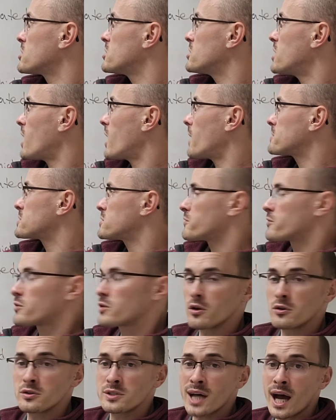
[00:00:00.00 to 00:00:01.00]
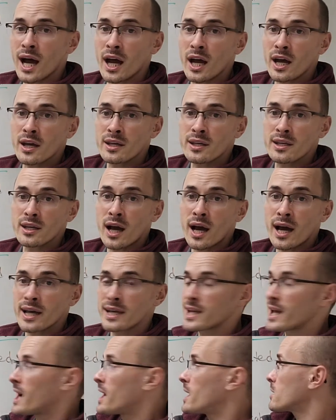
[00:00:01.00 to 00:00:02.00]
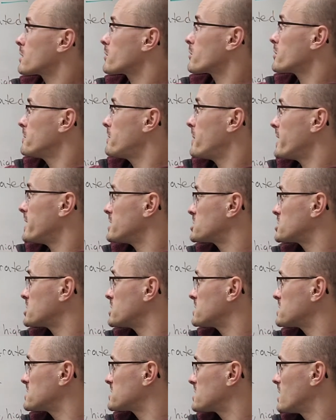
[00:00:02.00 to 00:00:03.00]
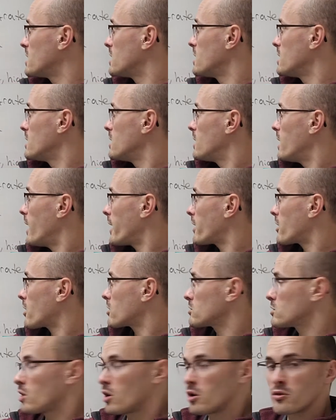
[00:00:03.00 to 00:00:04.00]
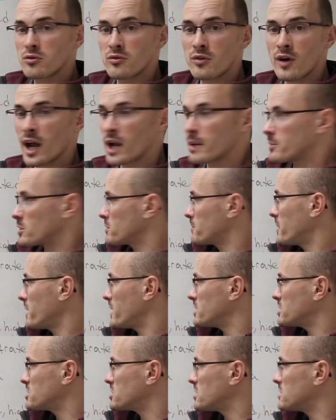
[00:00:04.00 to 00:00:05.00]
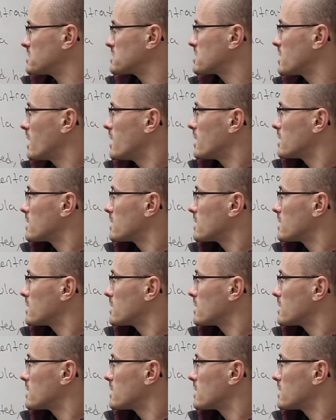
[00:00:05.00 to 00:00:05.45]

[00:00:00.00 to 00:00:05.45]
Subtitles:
good option for those high calorie patients and our low fiber patients.